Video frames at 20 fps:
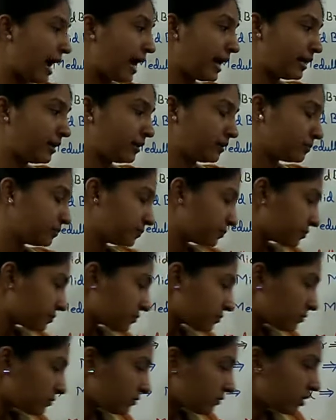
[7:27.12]
and
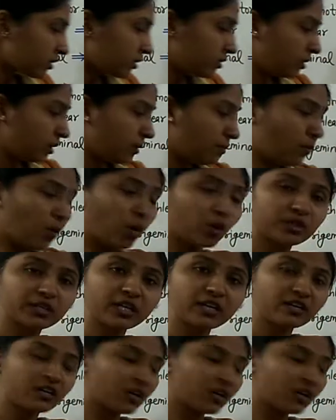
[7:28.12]
the motor